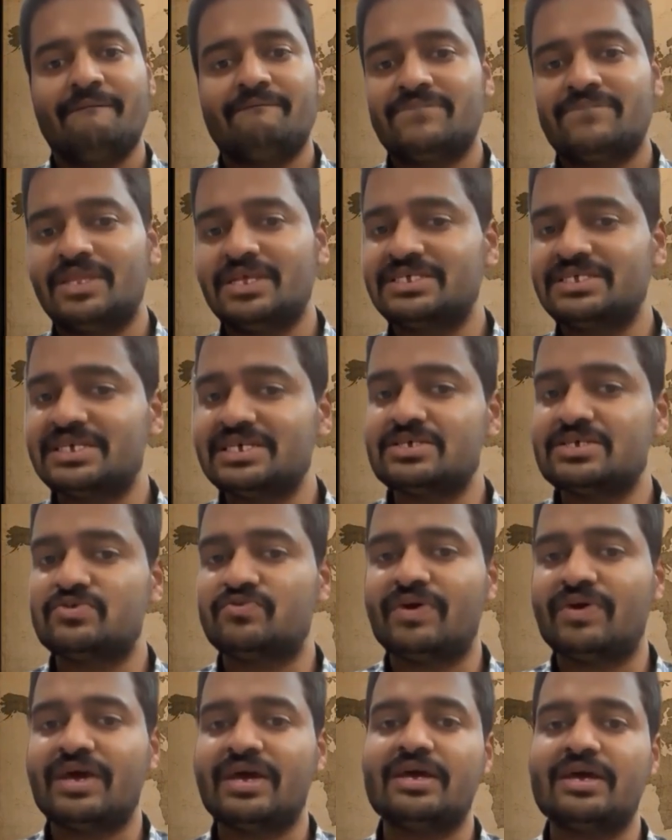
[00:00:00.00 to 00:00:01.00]
This is
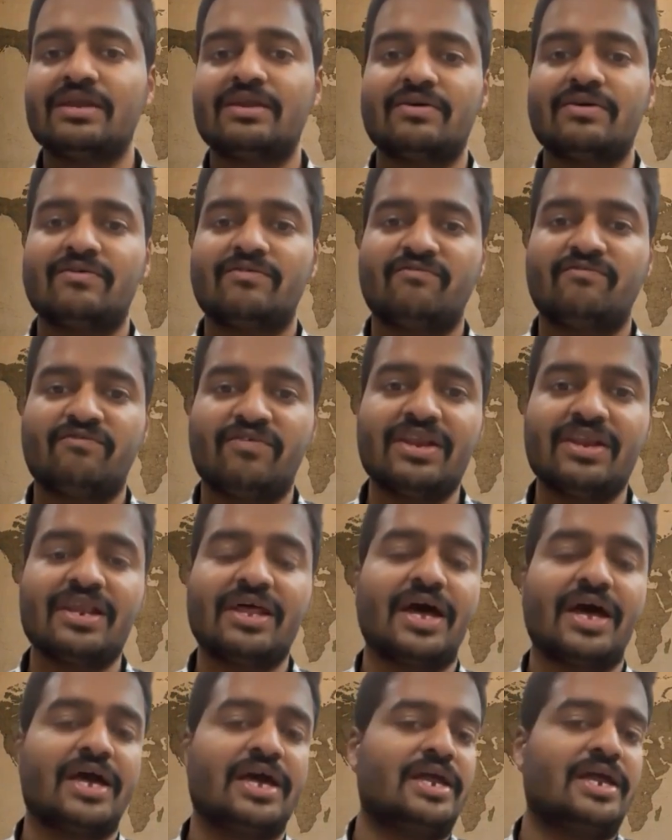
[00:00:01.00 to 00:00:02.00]
where
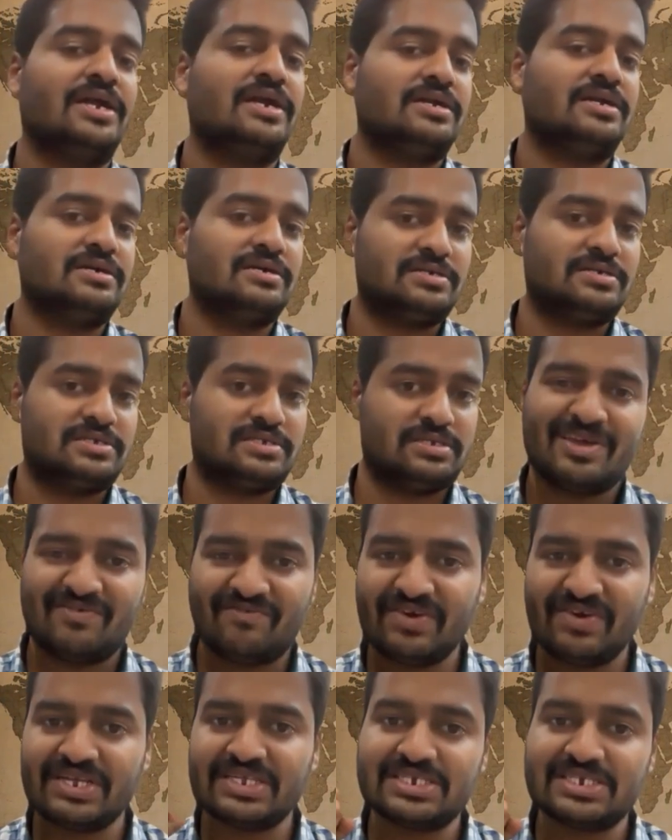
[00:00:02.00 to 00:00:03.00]
FinHire enters.
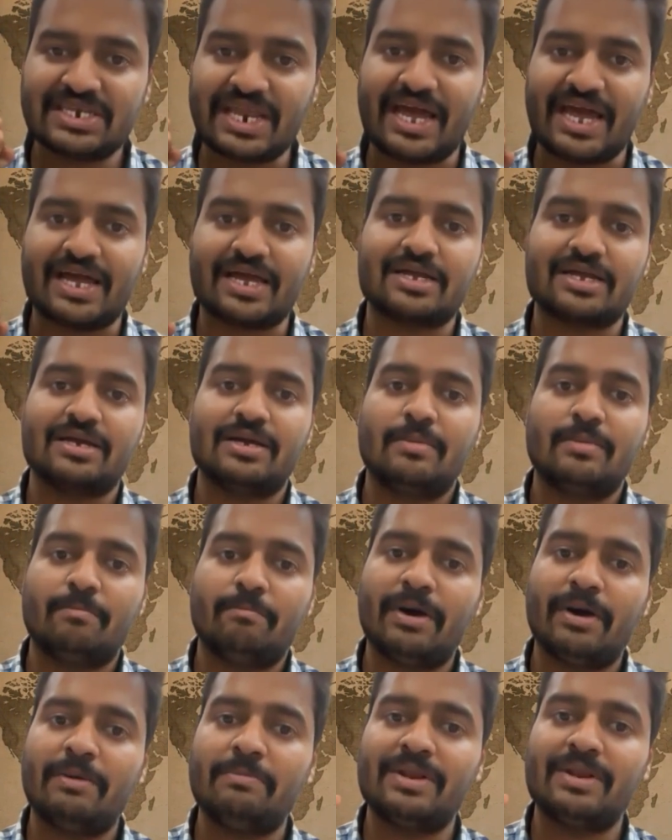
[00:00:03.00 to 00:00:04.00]
Finstack
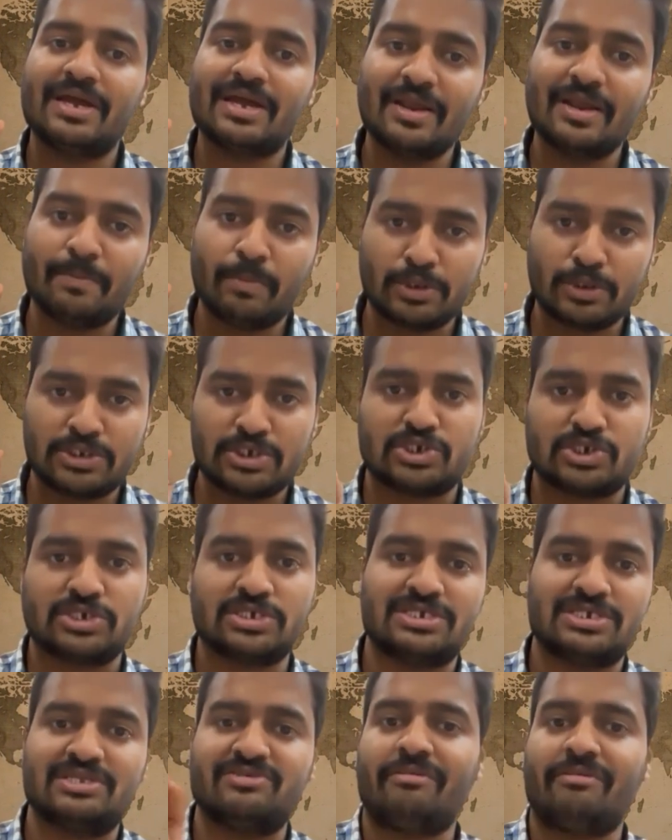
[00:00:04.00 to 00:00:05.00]
publicly
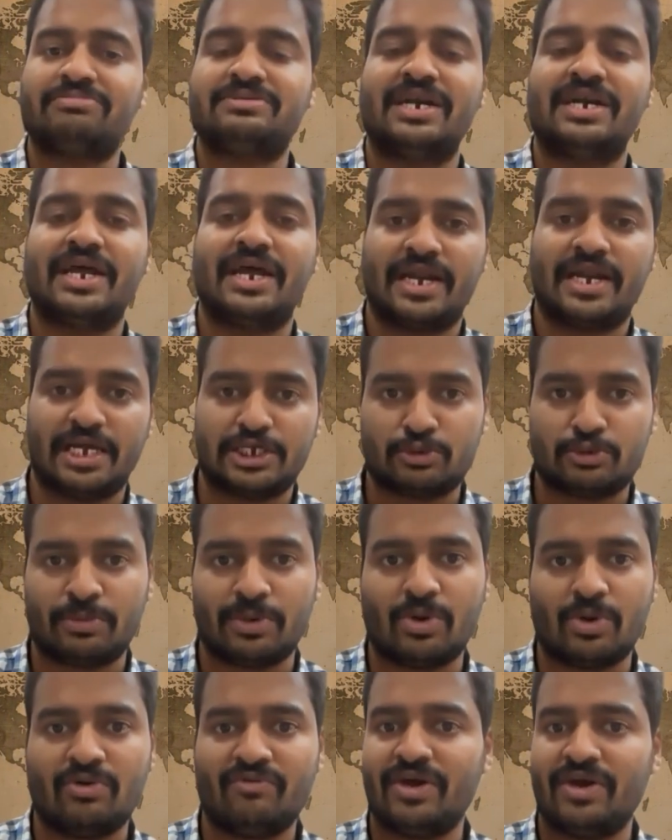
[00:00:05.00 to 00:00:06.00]
positions in the website attached
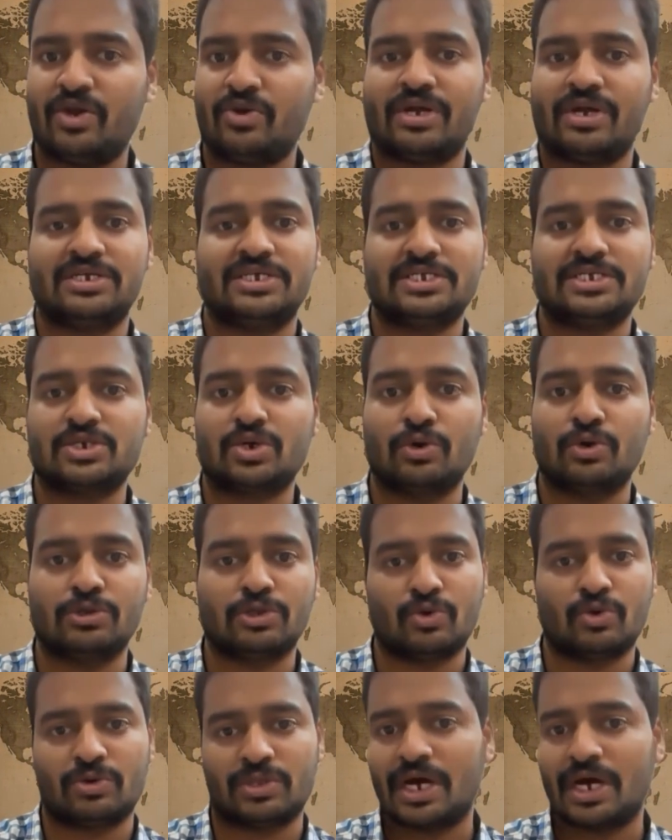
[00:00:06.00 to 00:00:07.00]
below where you can just go
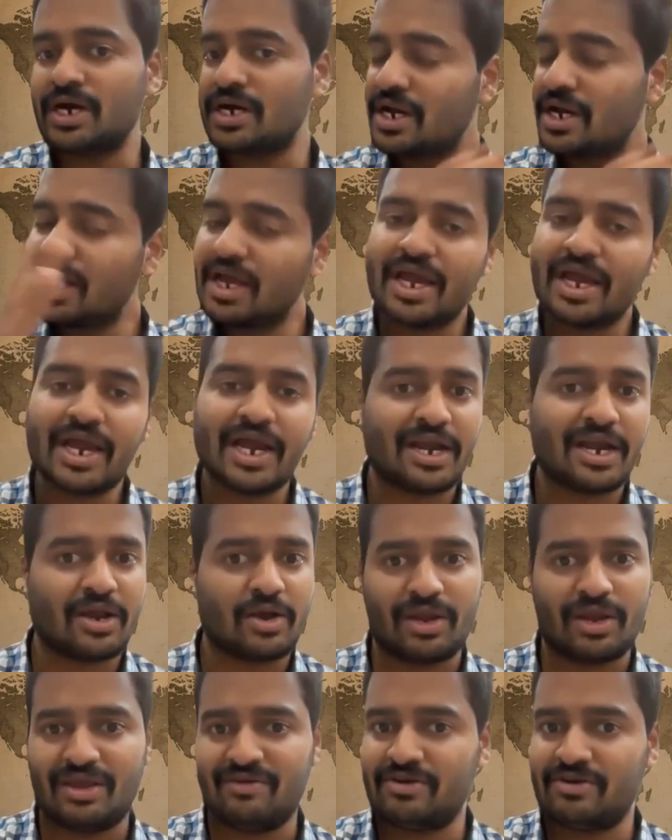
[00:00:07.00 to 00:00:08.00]
through that and
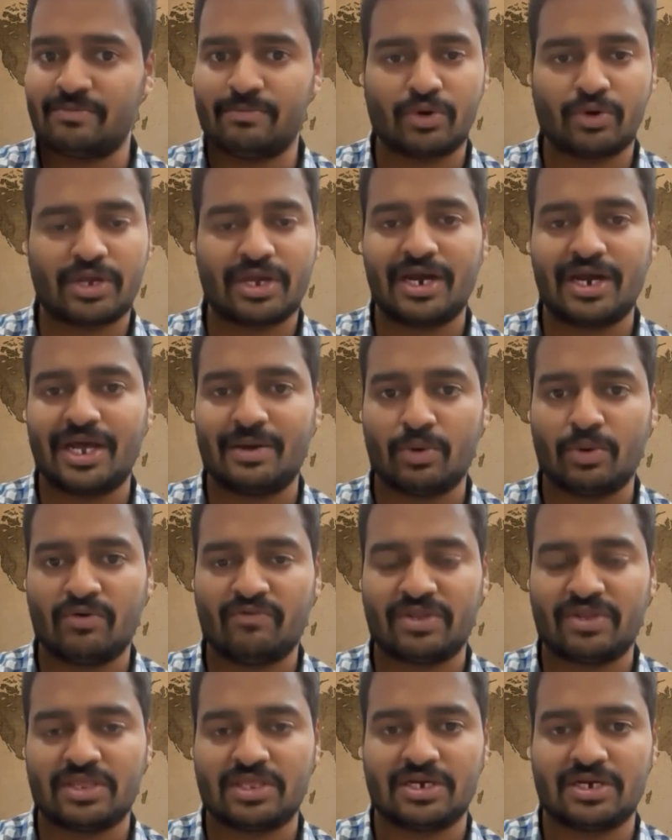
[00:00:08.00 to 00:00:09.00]
even book a demo
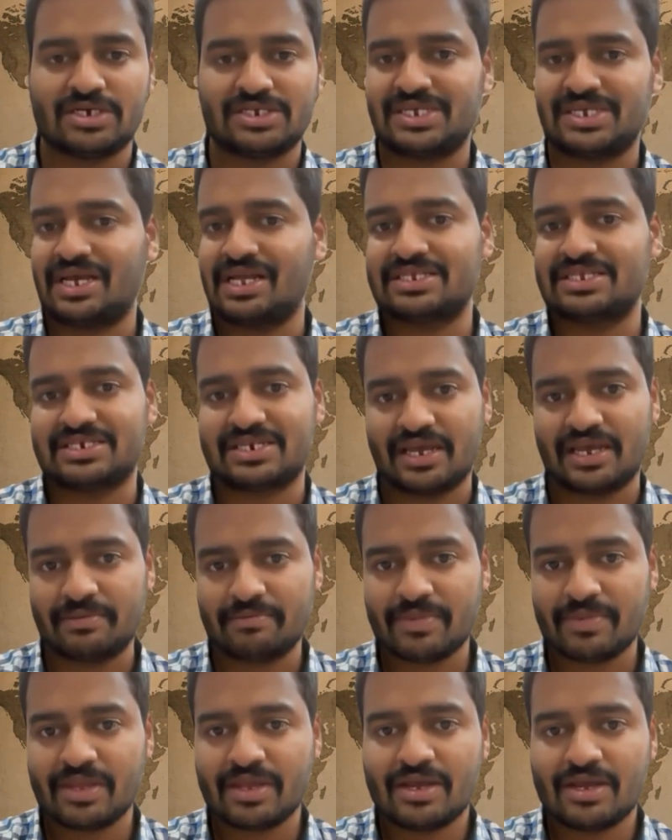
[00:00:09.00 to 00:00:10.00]
with the sales
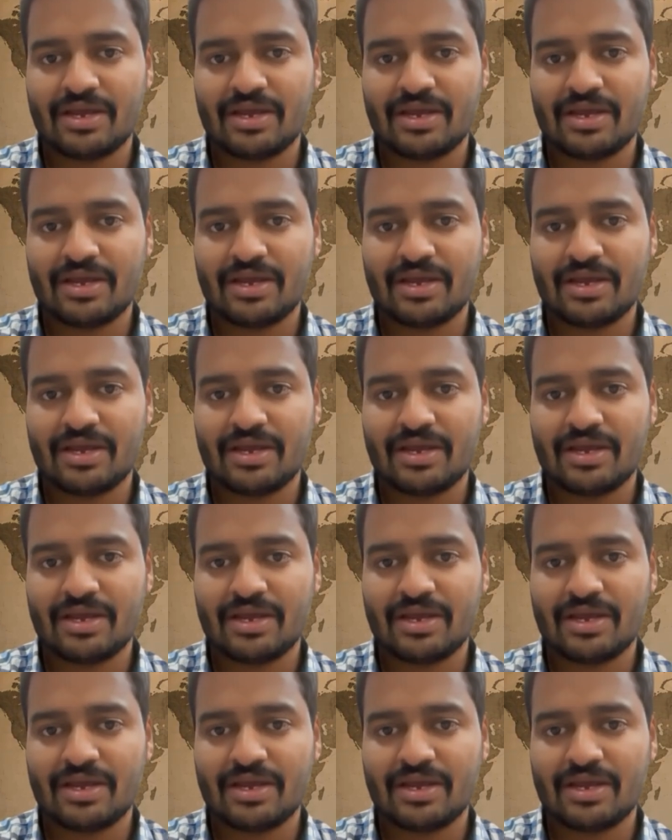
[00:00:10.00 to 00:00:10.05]
team.